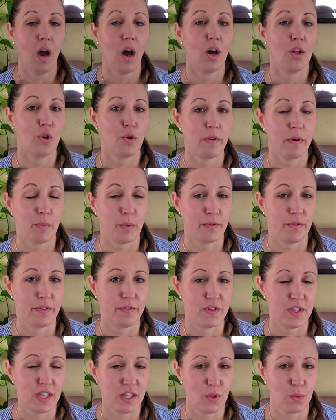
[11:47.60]
On November
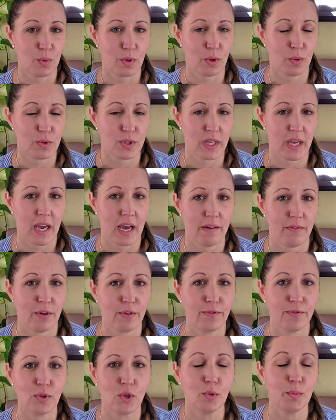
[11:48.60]
15th, we're going to have a
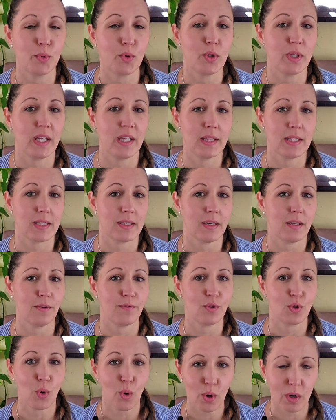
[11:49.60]
full moon in the sign
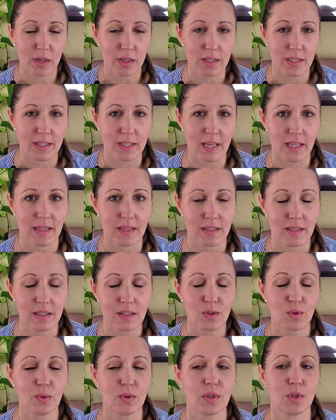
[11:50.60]
of Taurus, and this
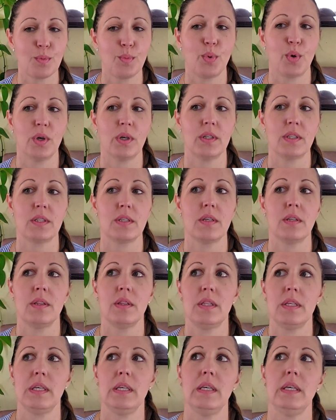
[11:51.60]
is going to put
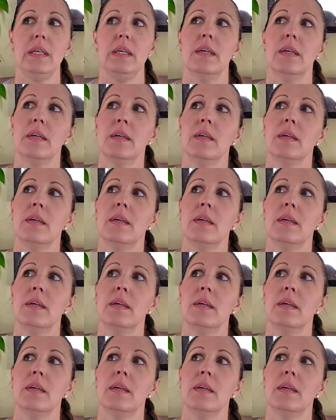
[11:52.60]
the